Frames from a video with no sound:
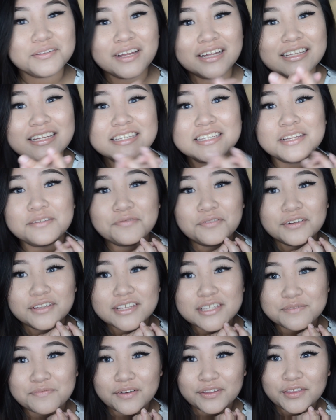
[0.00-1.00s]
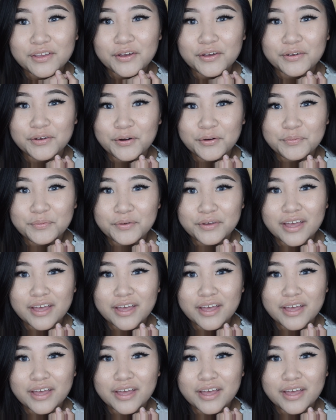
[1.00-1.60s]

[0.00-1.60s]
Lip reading: that is it for this video. I hope you